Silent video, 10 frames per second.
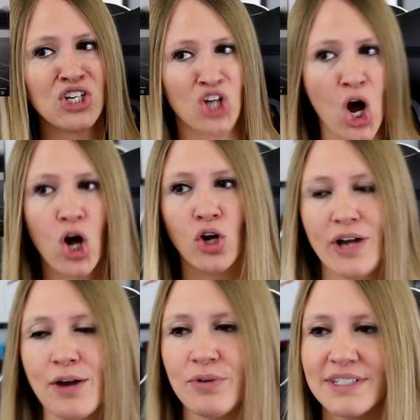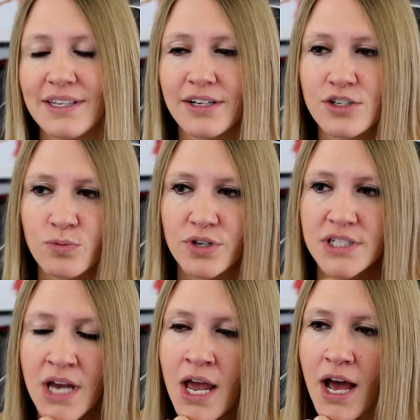I don't want to say the cuss
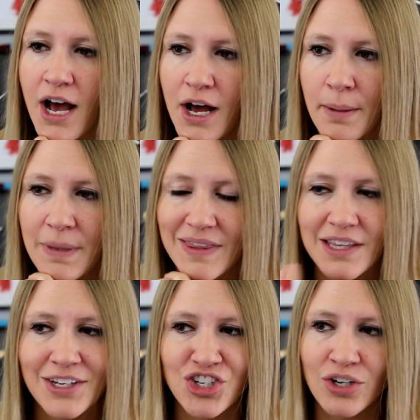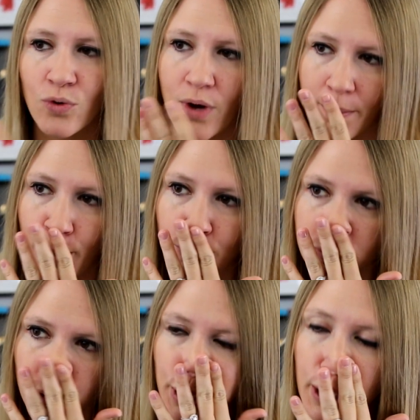words. And then the Jitt and Quan part was
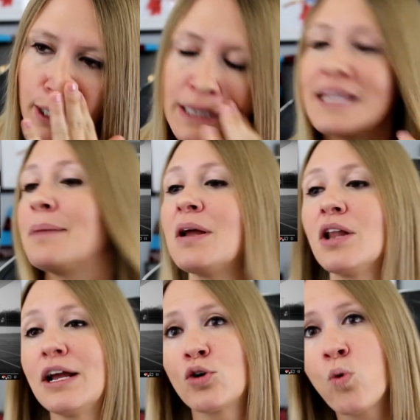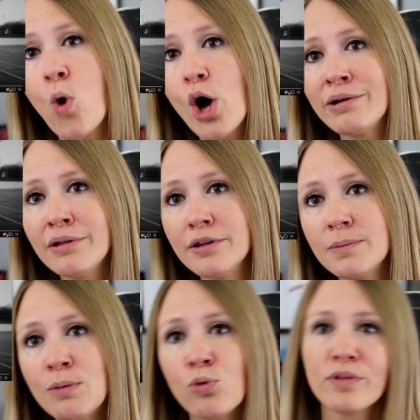pretty good. I think I'm gonna like Quan a
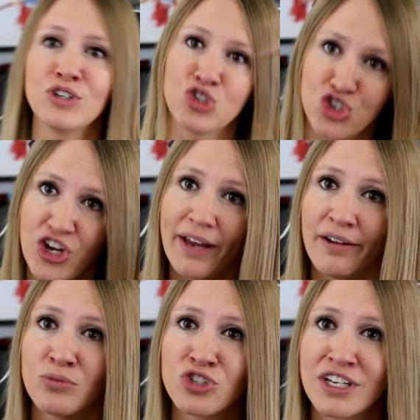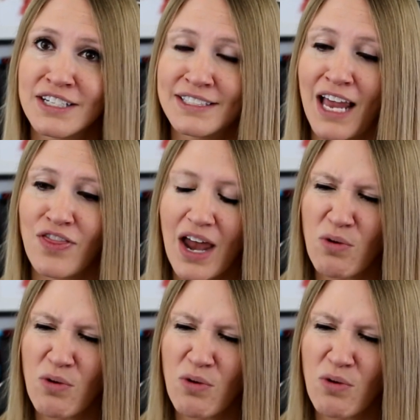little bit more than Jitt. I'm just gonna say that.